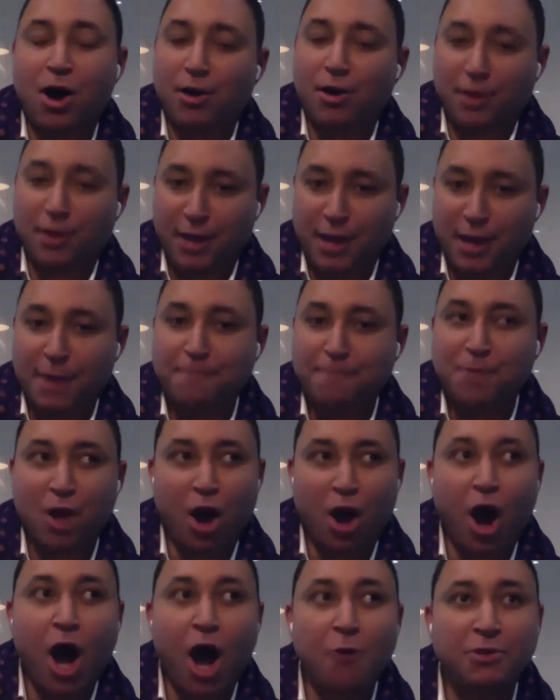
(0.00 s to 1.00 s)
Yeah,
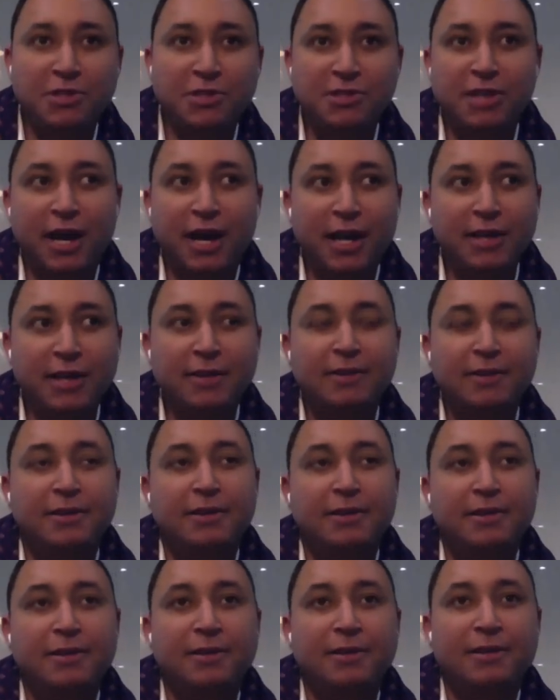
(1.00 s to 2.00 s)
I would say
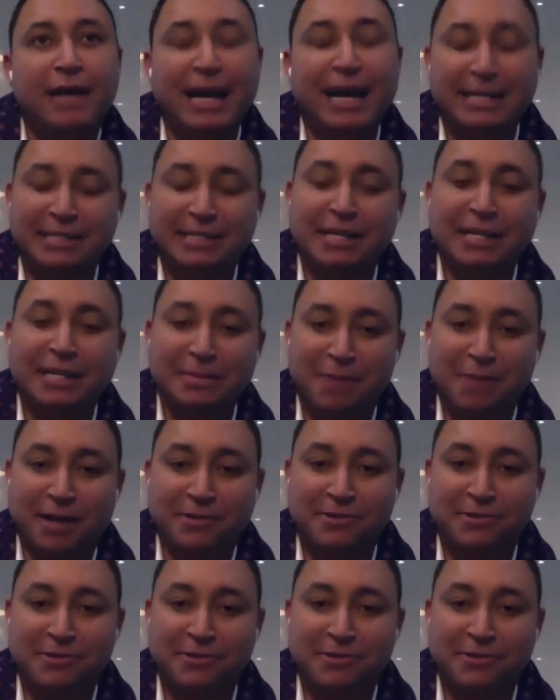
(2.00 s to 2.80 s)
eighteen months.